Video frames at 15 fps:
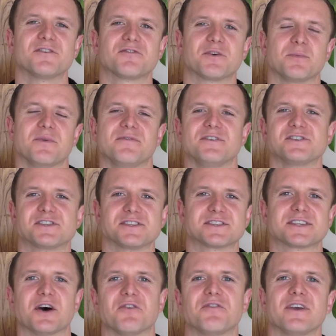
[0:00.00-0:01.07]
from
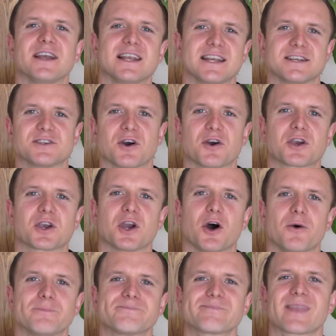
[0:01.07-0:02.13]

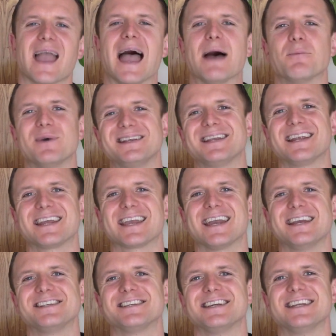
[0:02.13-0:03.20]
envisionselfhealing.com, and we're
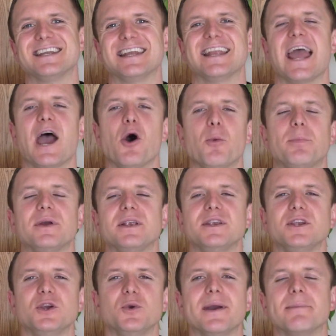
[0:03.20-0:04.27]
dedicated in helping
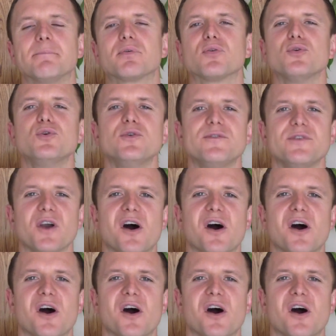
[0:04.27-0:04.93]
you improve your